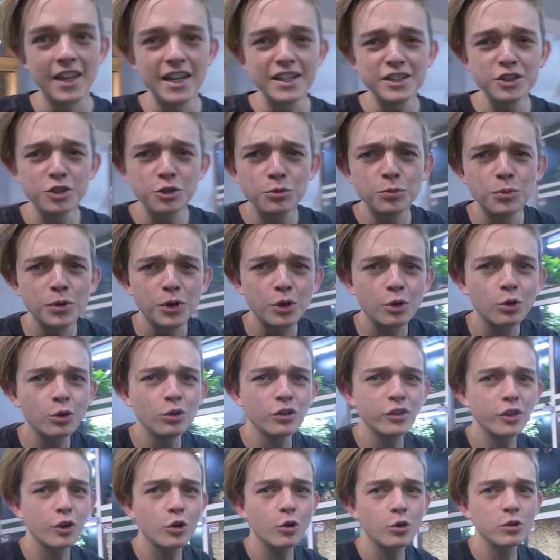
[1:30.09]
That's super cool.
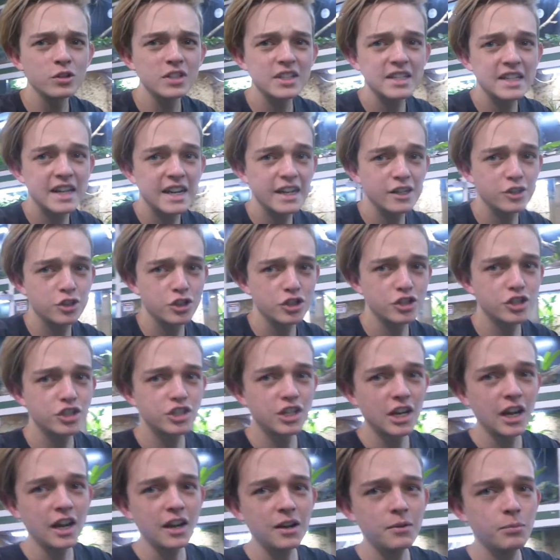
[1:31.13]
The corn snake just
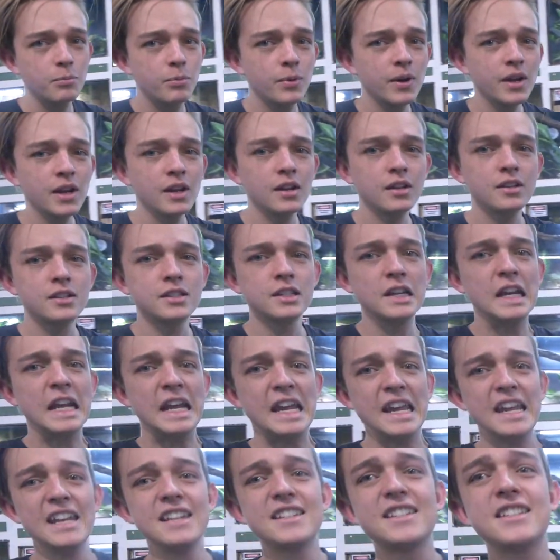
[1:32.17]
shed, but
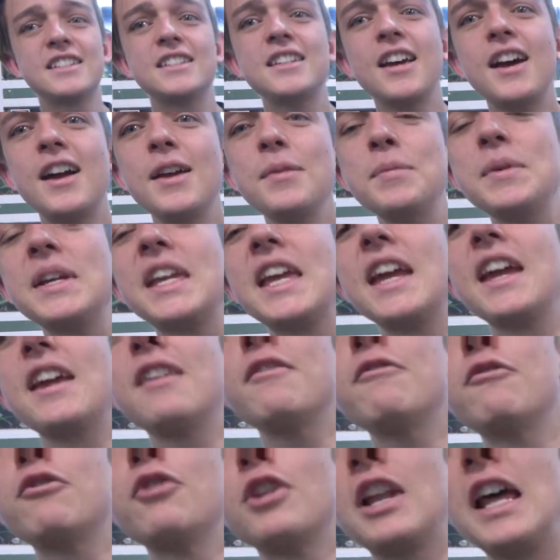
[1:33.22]
it's time
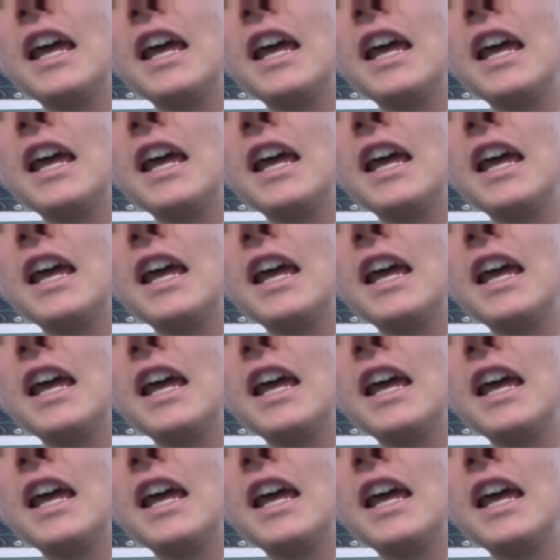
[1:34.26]
again for